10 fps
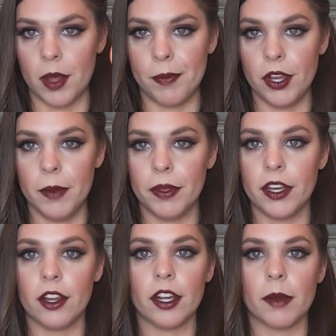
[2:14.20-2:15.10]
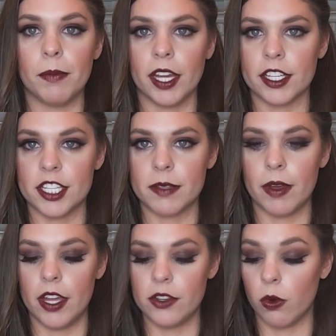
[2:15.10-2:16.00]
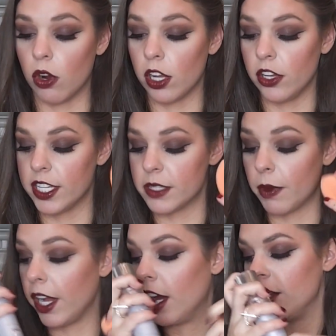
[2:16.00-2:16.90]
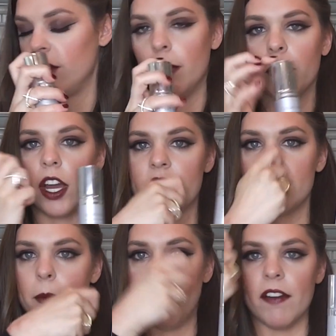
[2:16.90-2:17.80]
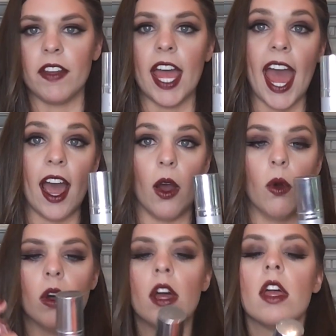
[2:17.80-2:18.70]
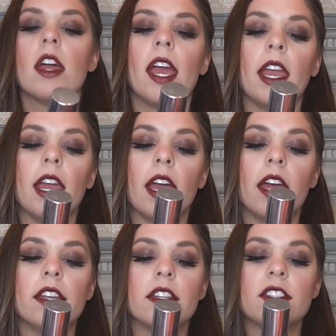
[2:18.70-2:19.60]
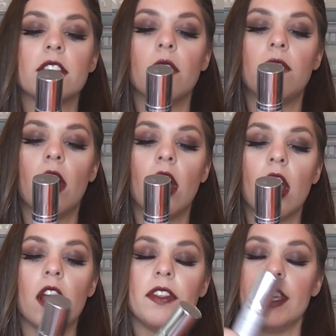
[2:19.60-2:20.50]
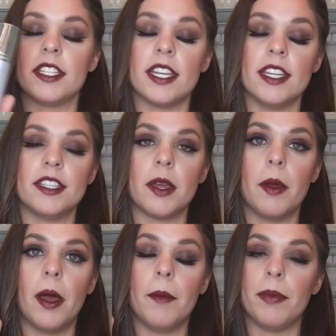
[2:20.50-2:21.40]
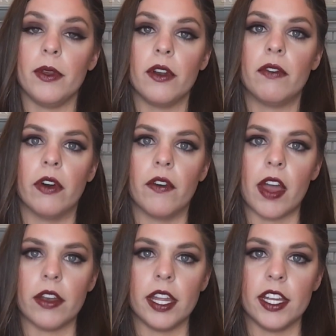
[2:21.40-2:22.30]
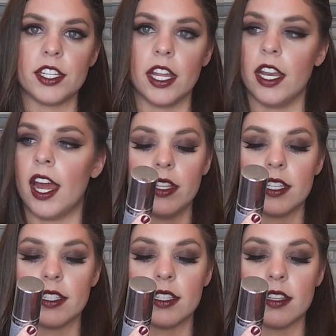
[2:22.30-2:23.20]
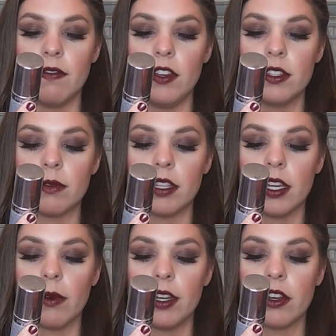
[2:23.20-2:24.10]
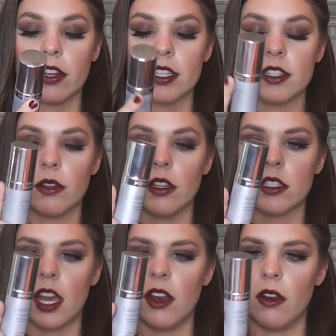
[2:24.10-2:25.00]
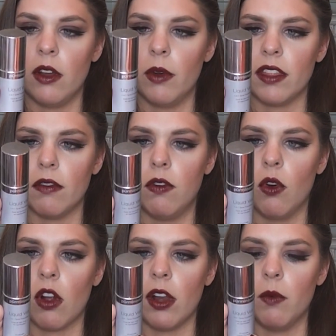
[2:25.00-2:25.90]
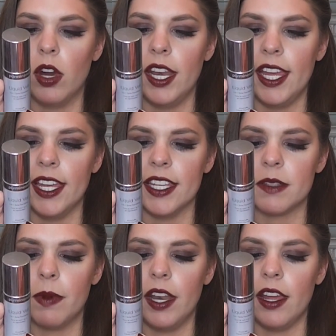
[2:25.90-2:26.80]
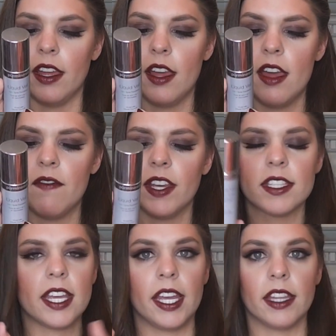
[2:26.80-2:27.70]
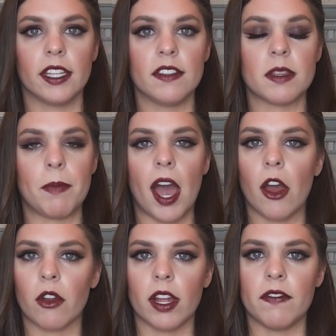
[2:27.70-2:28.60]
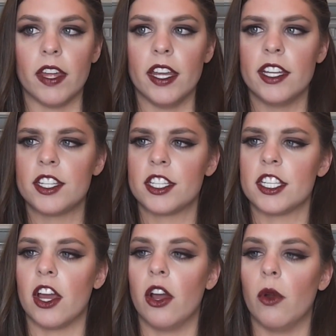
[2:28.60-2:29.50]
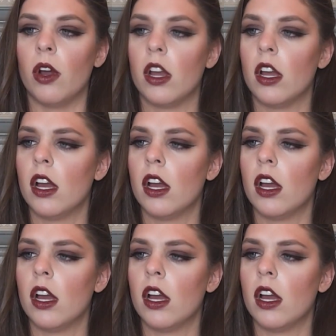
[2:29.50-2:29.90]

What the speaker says: beauty blender, complexion sponge, or you can spray it onto a brush and buff it out. And so far, this is a beautiful foundation. It says it's infused with liquid crystals. I don't know what the 4-in-1 is, but it feels like it leaves a powdery finish. So